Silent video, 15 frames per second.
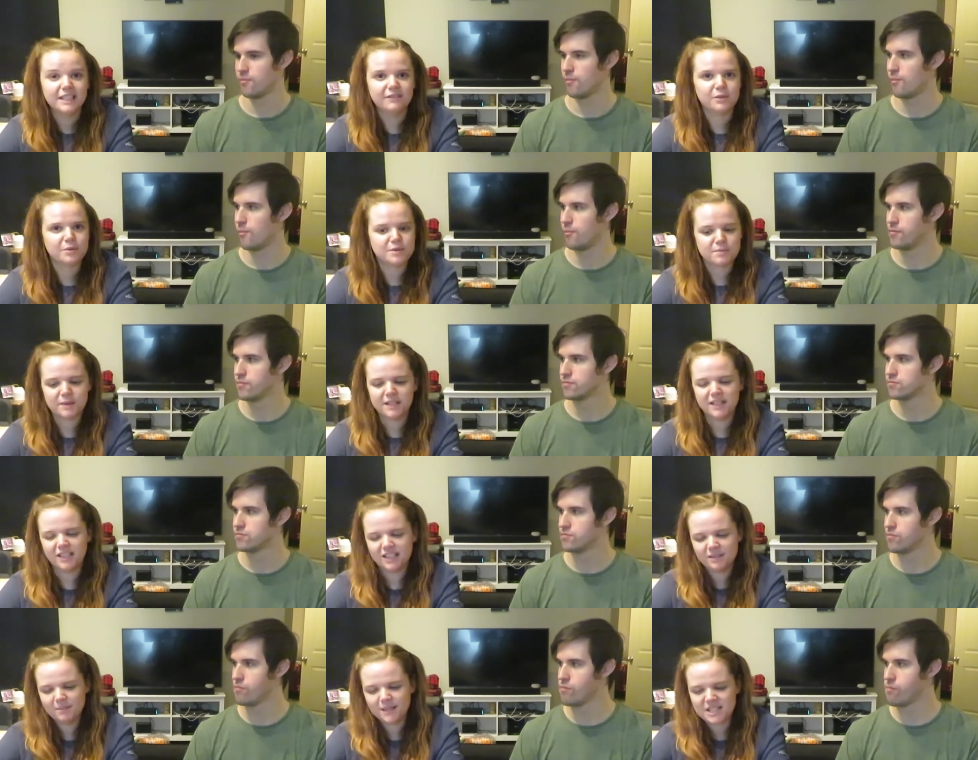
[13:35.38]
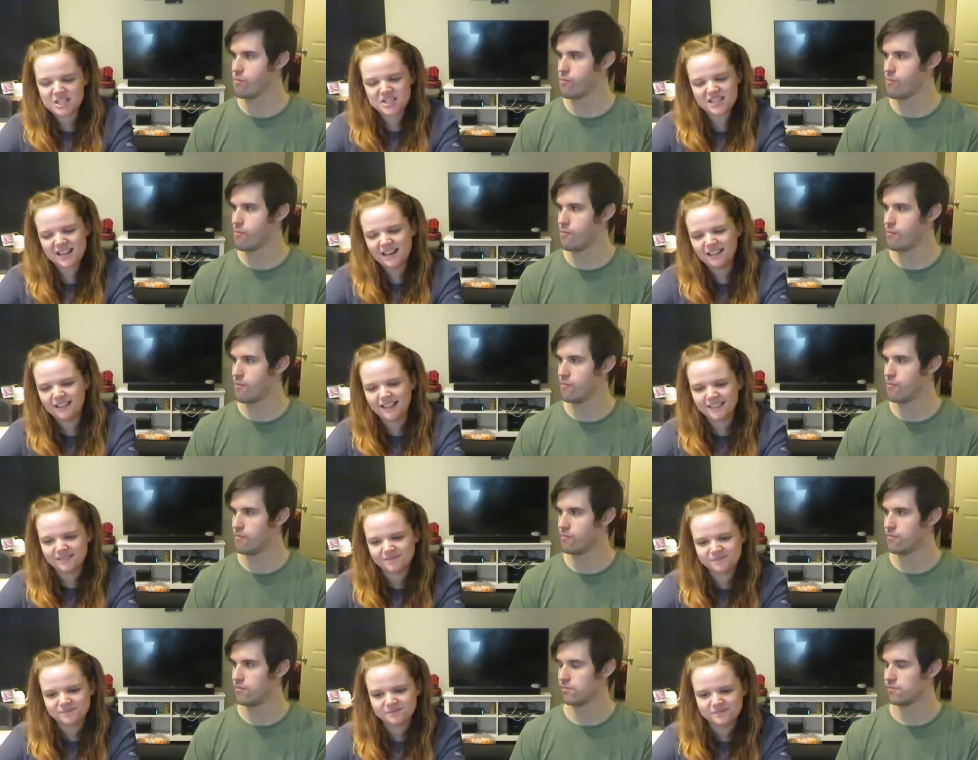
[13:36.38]
Speaker 1: if it was pretty good, but it's just kinda like
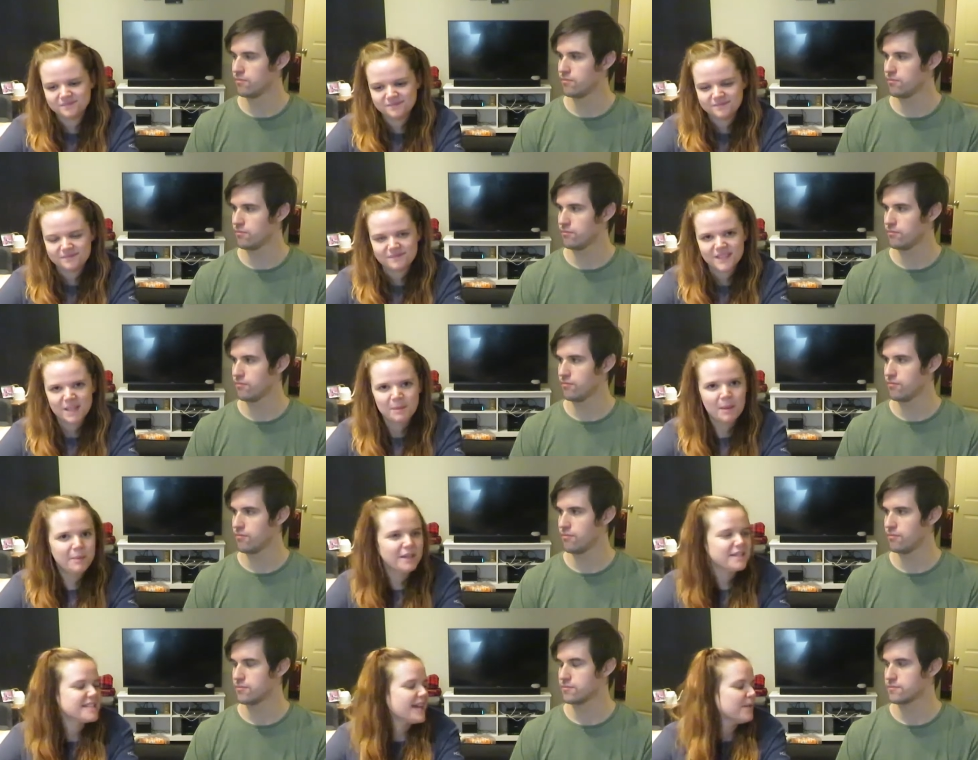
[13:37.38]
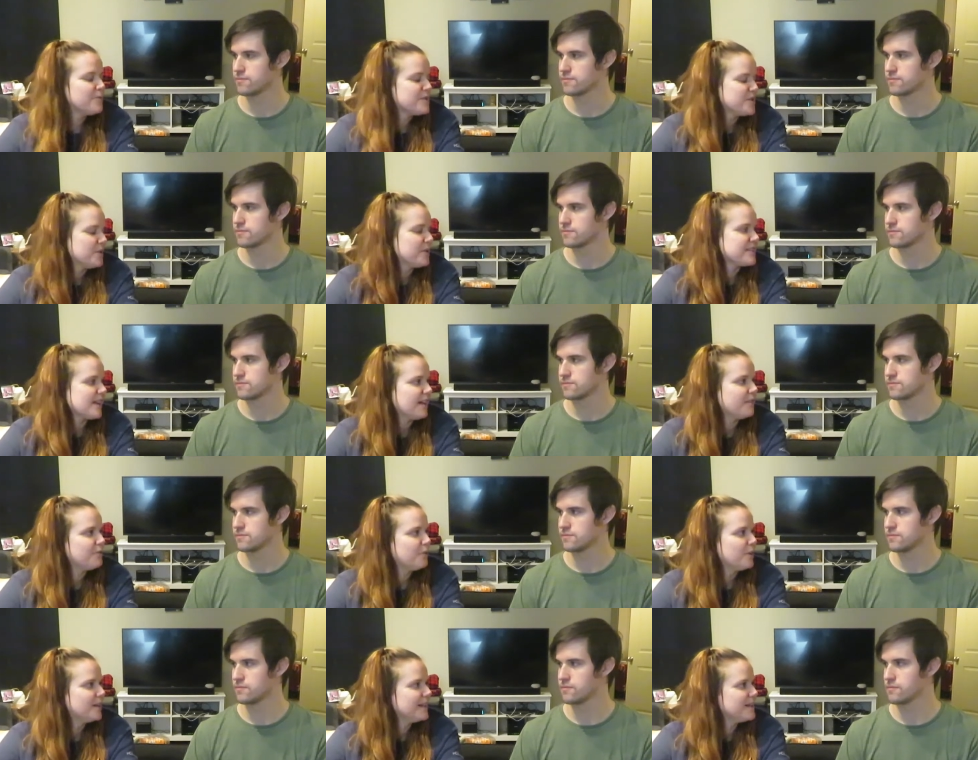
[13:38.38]
maybe because I was so excited
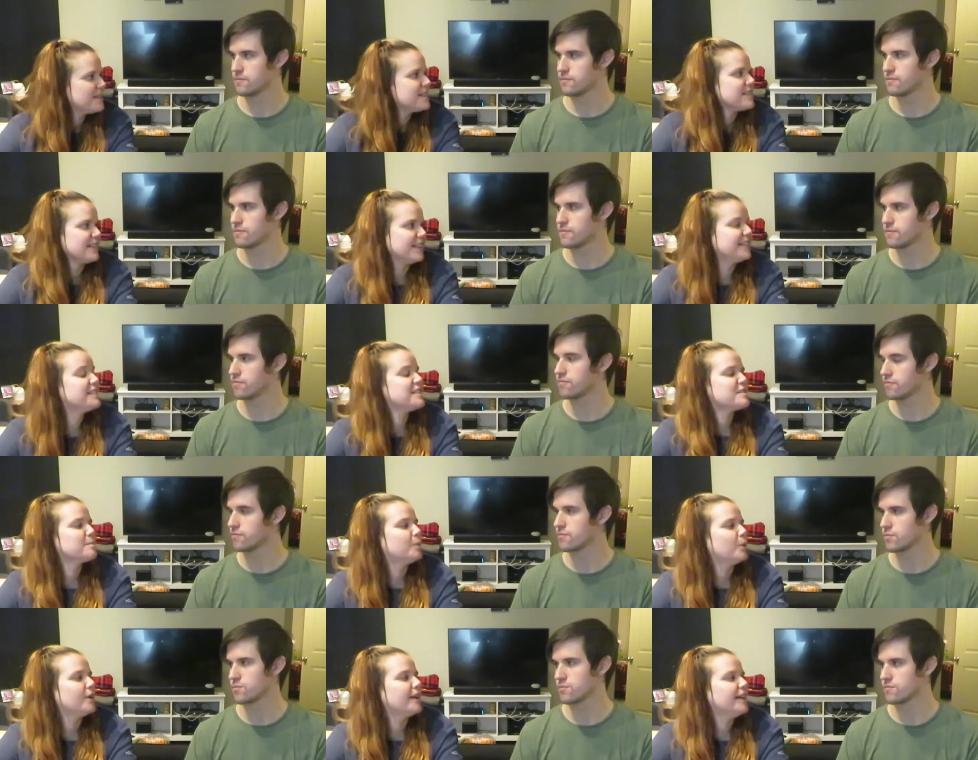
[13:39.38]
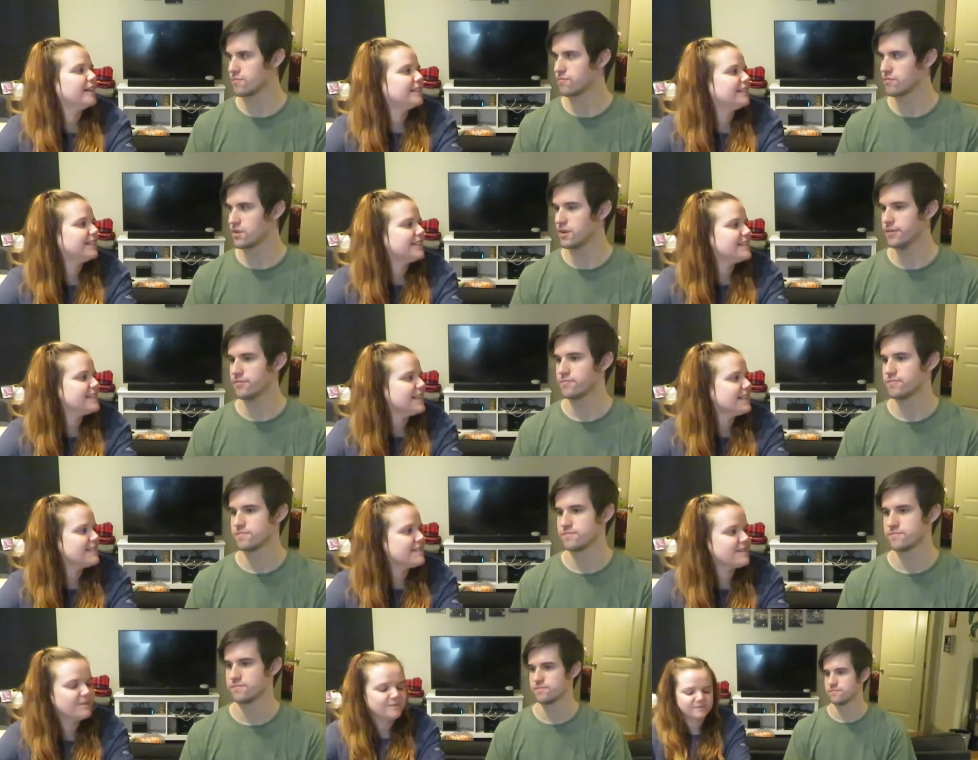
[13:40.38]
for it, it's like disappointing yeah. in a
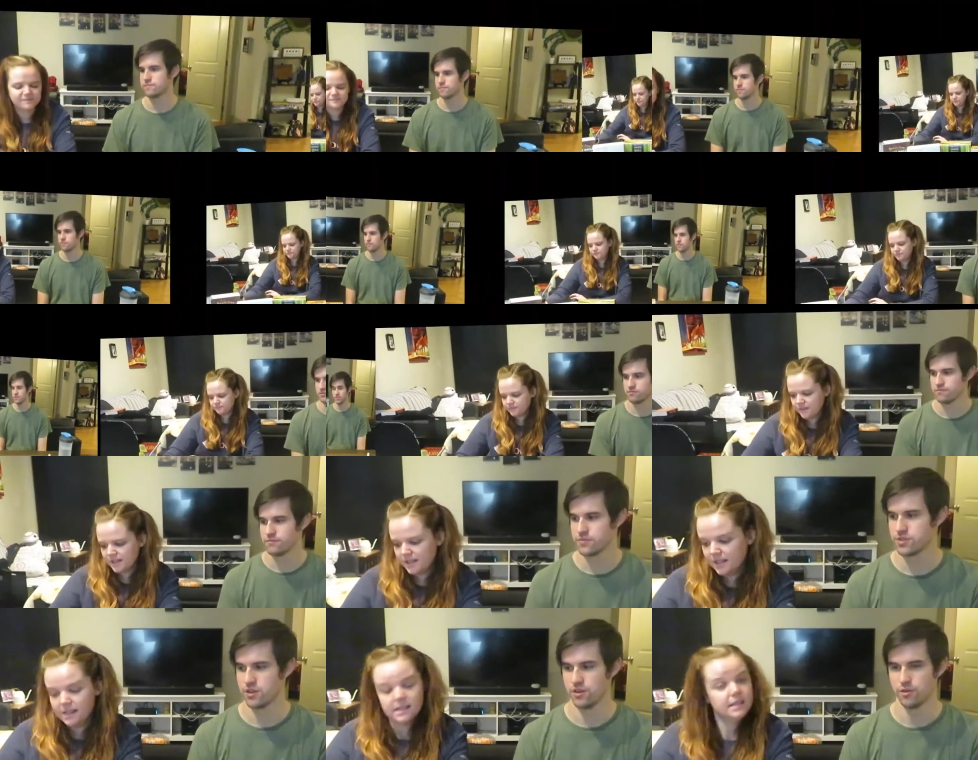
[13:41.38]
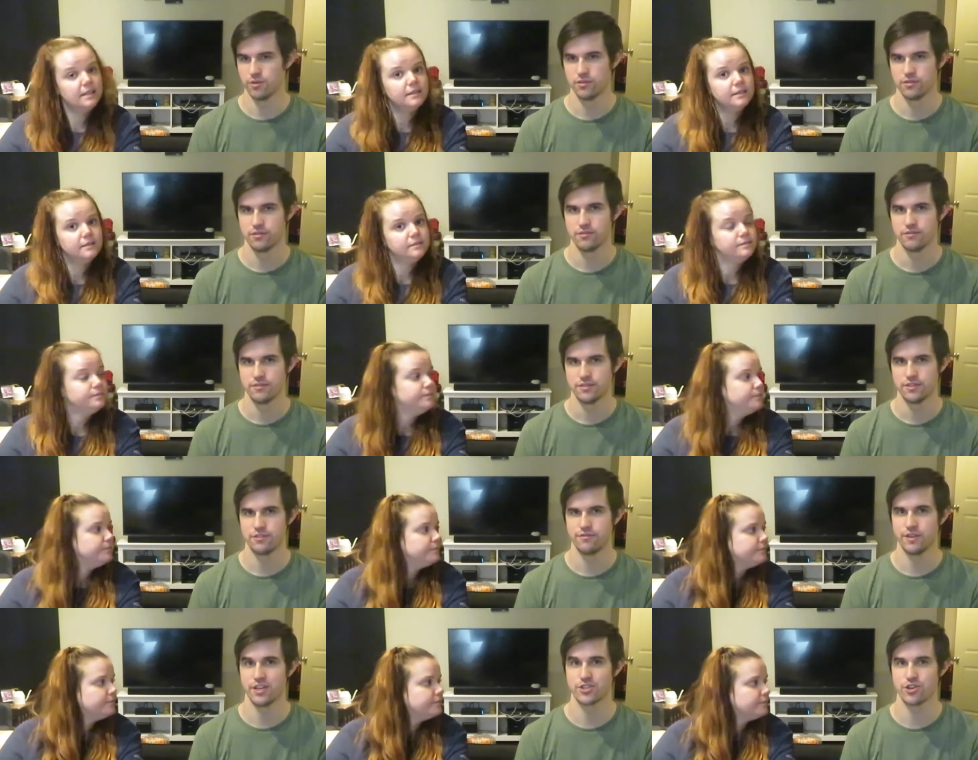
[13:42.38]
Speaker 2: sense. So
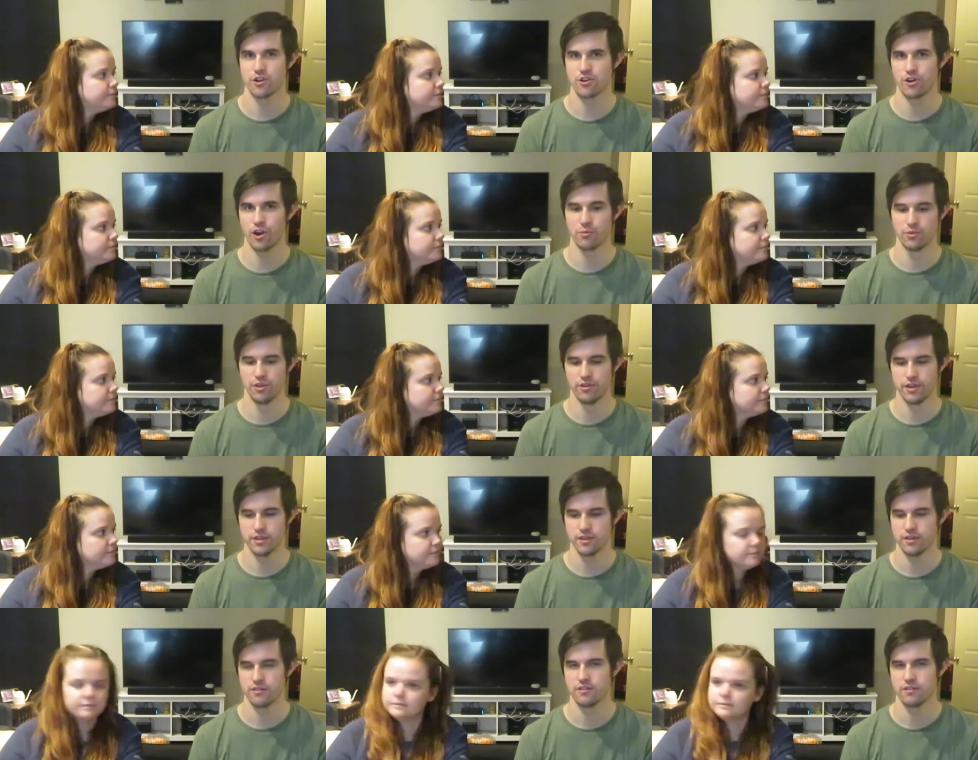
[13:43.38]
to finish our carb loading,